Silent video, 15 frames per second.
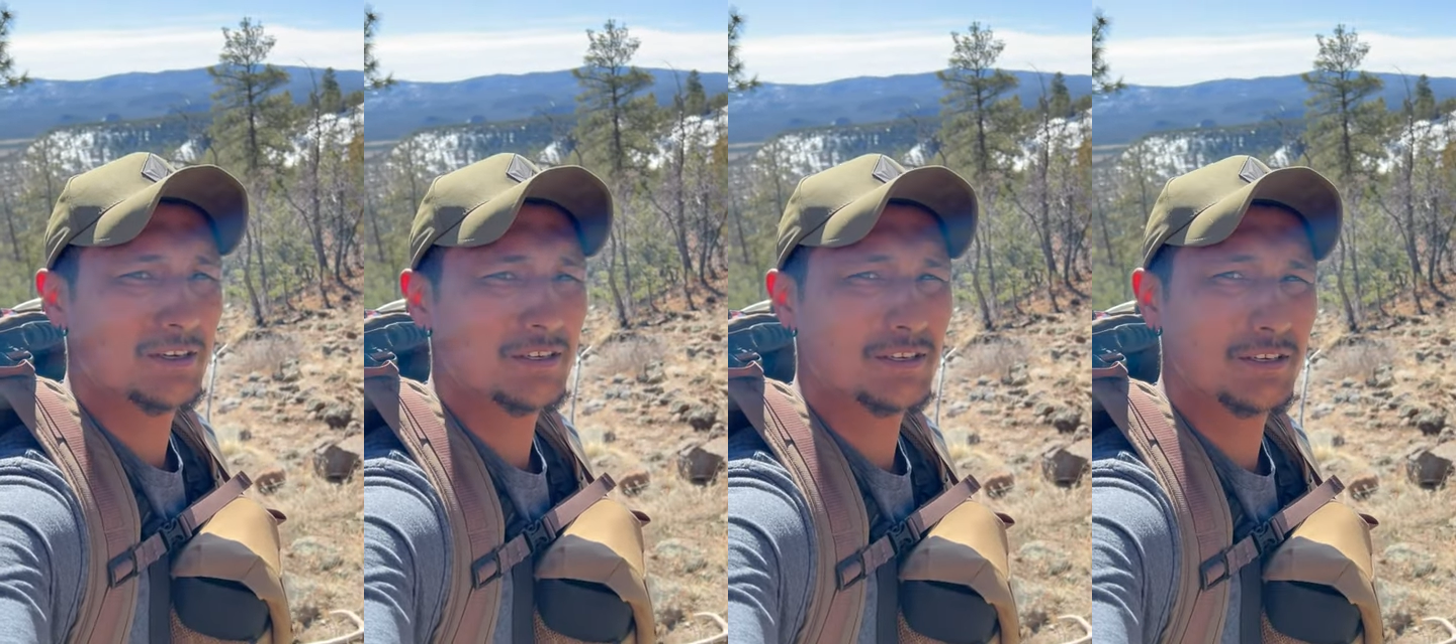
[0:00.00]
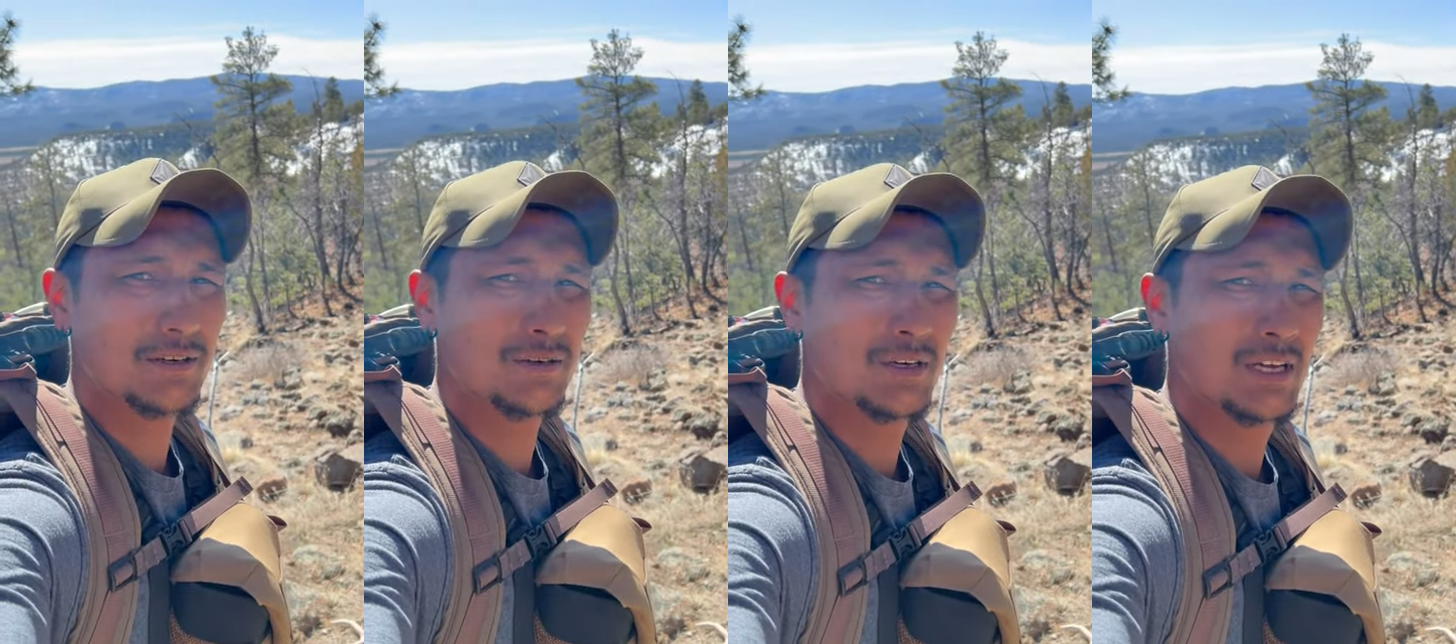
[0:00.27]

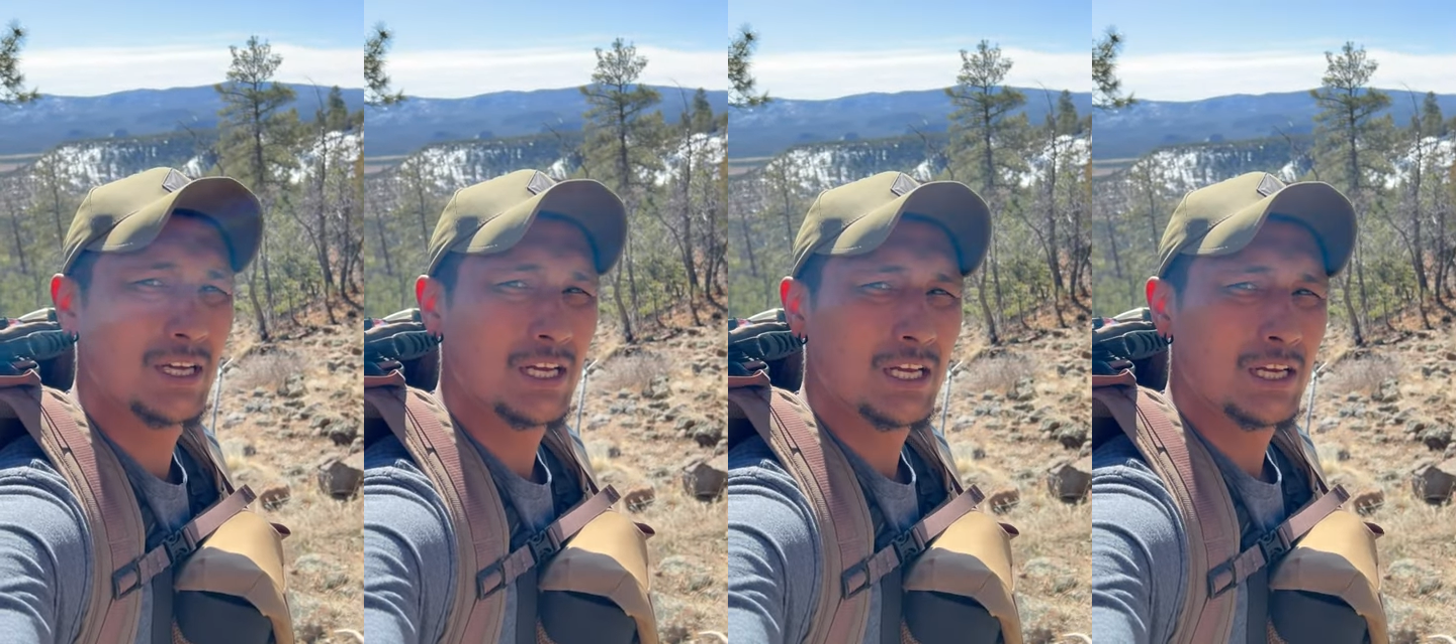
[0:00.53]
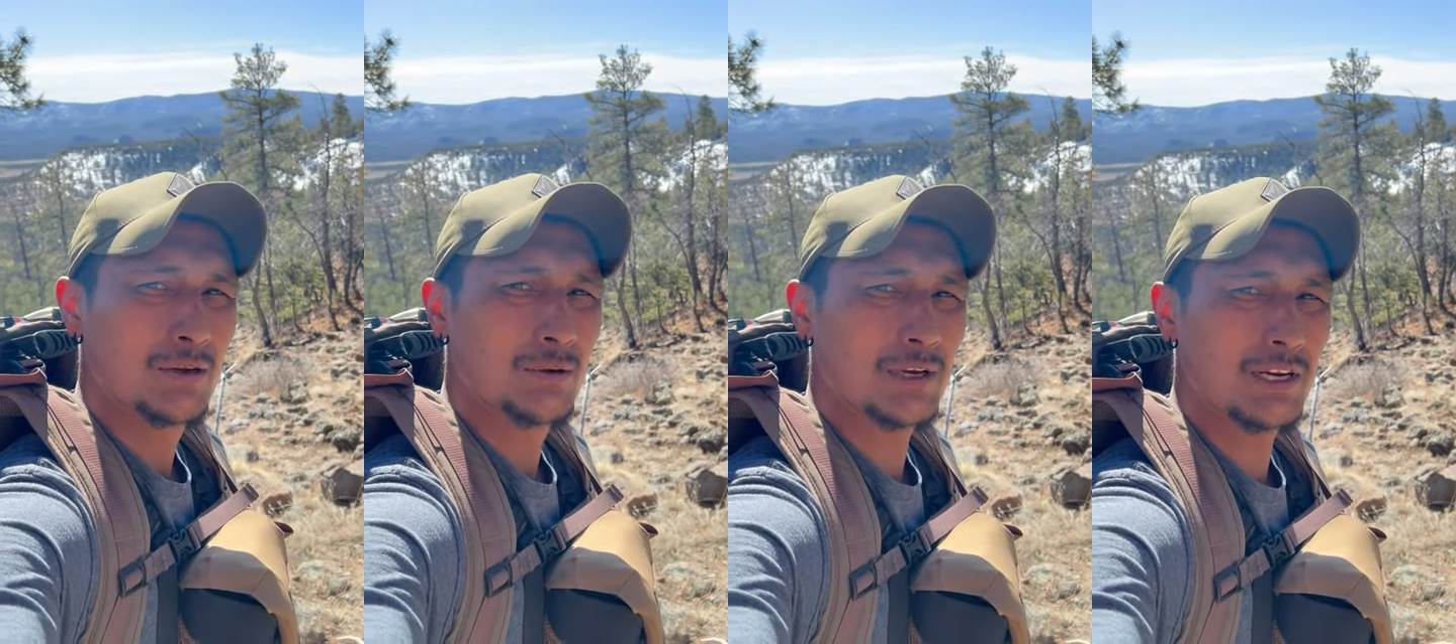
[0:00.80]
So
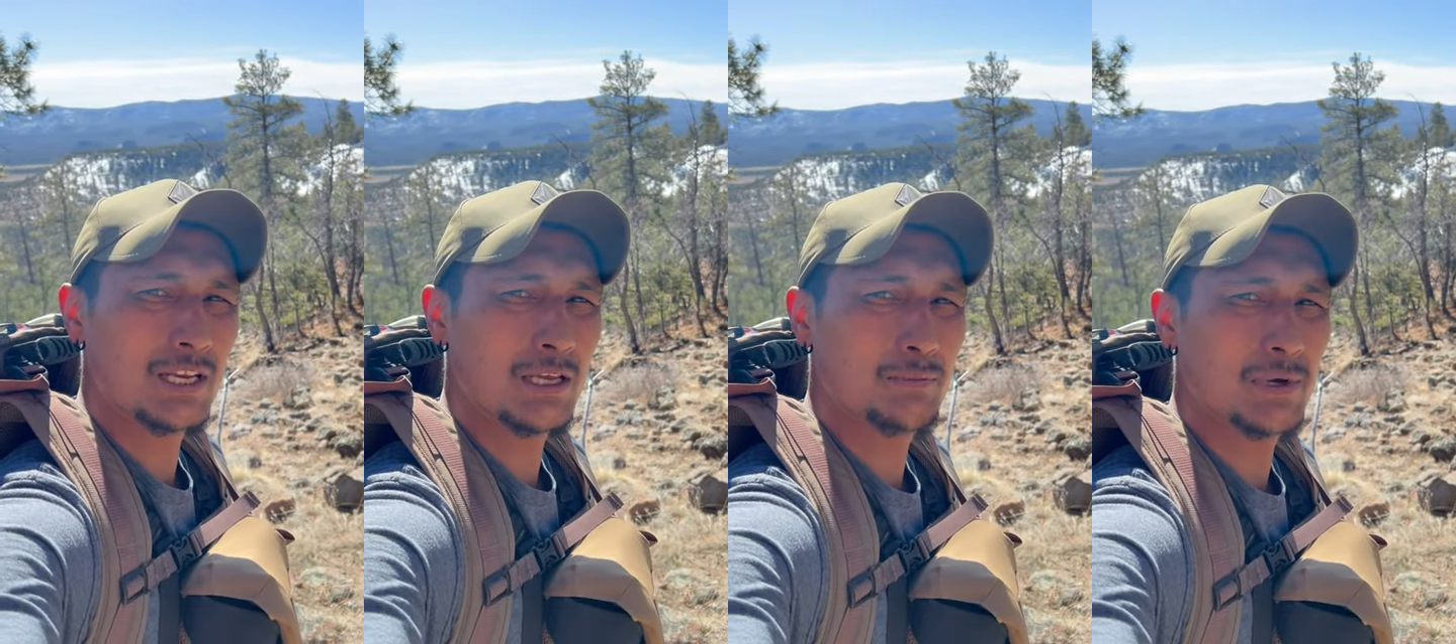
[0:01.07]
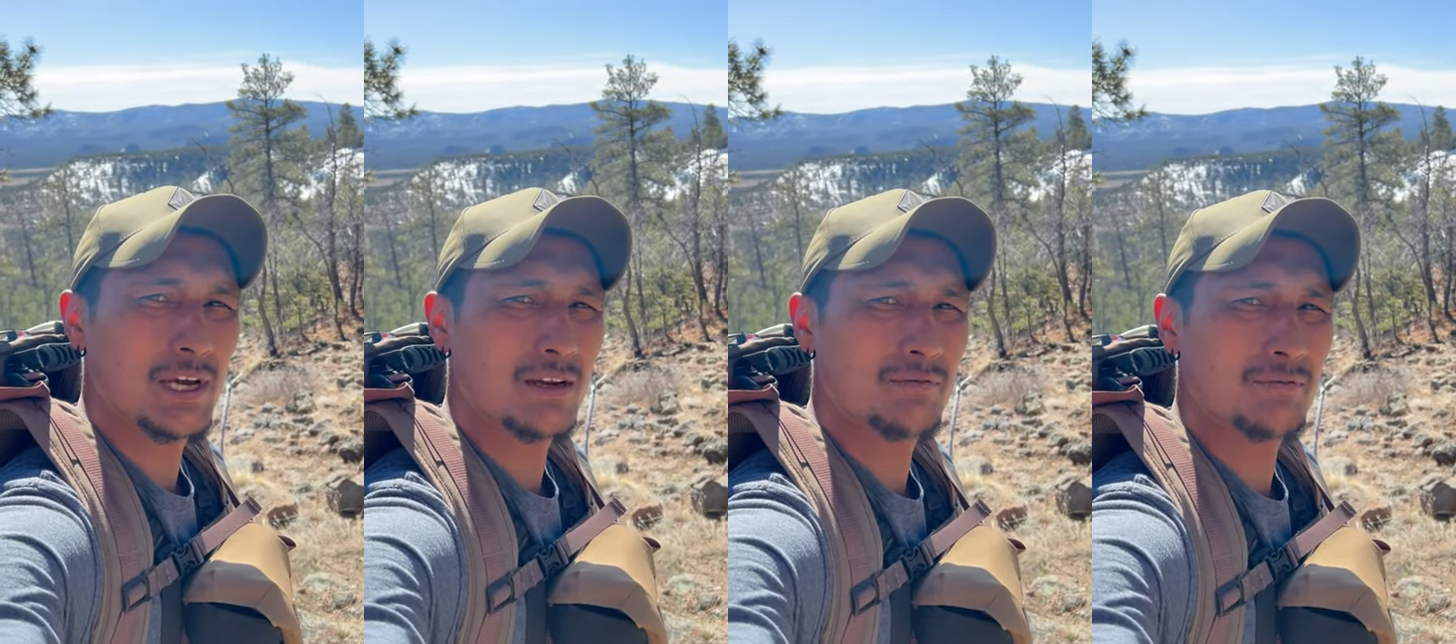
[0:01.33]
we're gonna keep
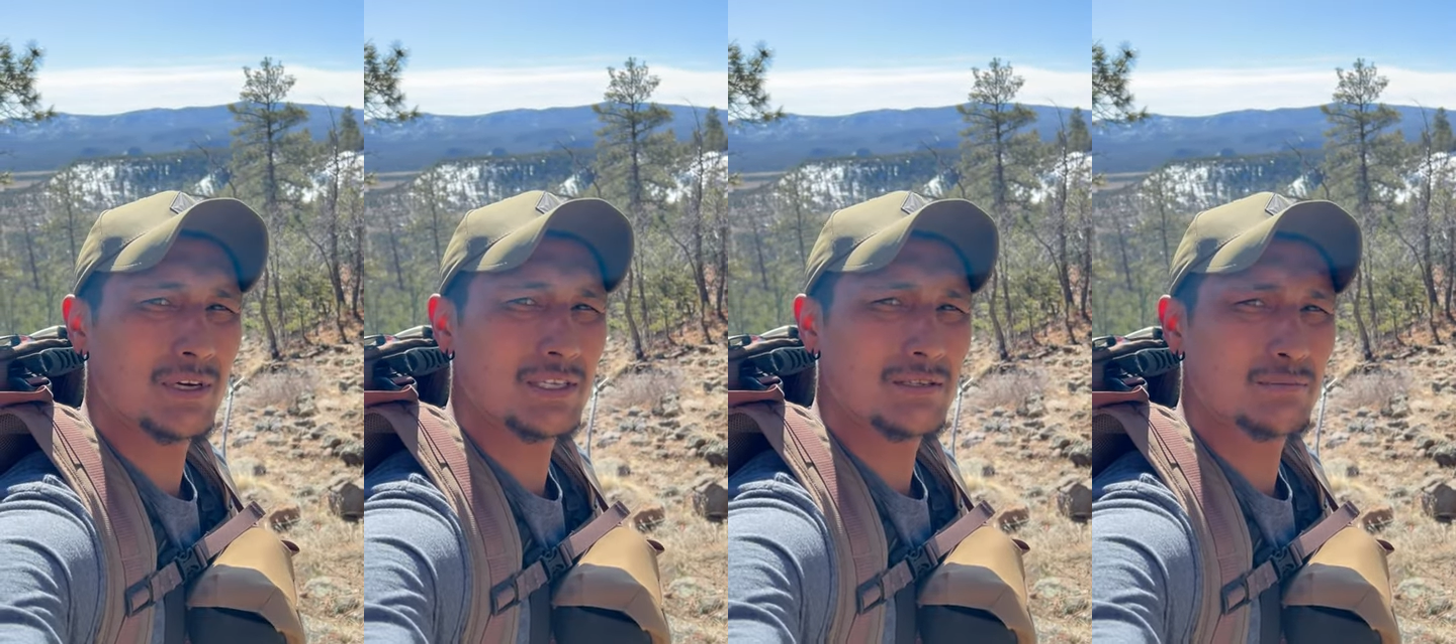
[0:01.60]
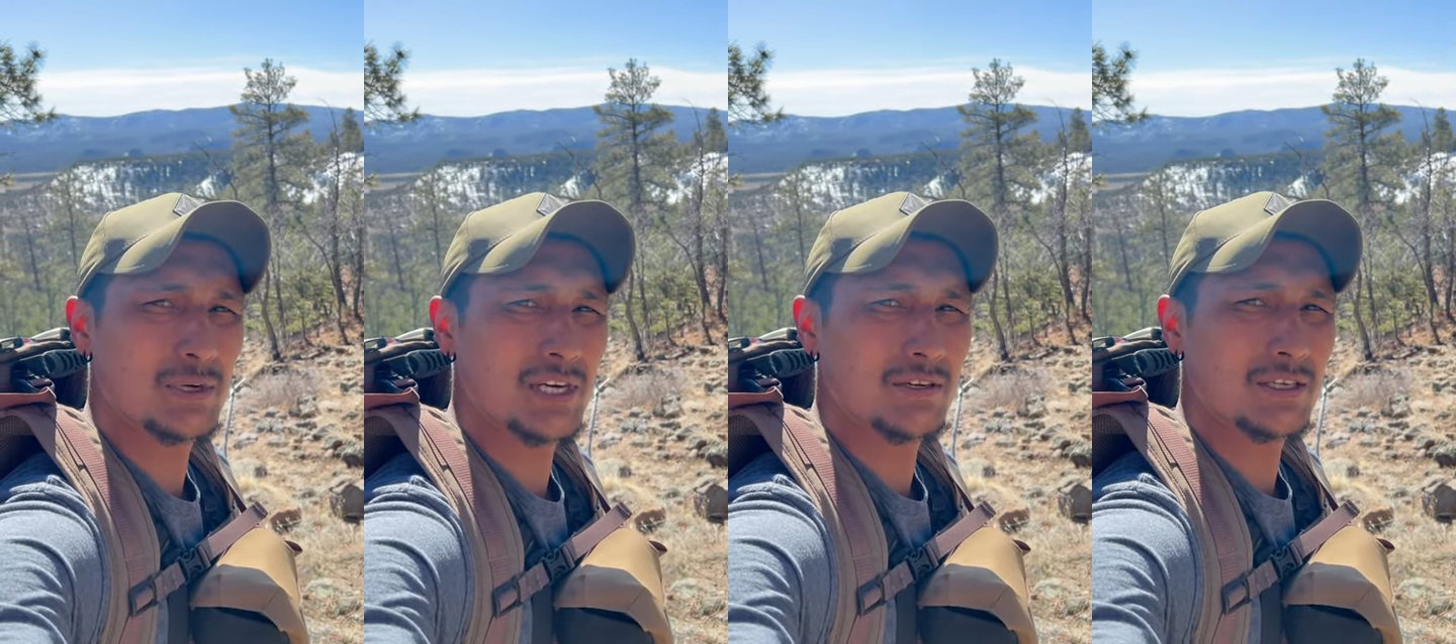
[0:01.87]
at it and find some
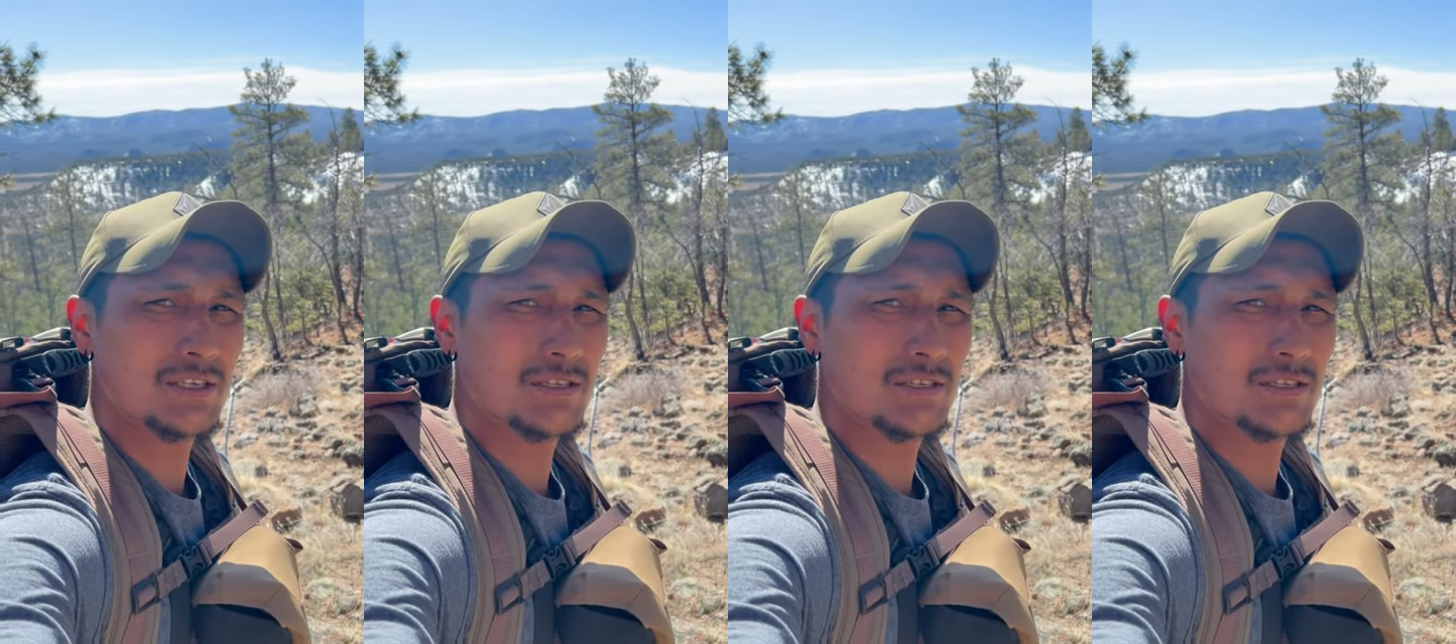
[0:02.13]
brownies.